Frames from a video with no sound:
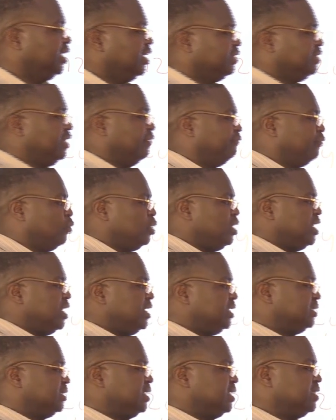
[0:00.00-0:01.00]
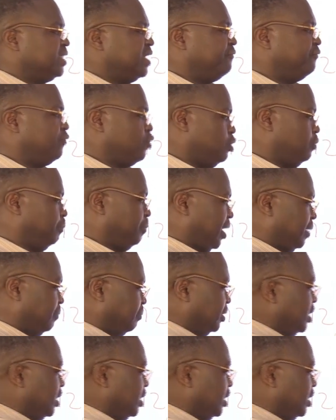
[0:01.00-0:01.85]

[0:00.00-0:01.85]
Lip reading: The food is in the food pipe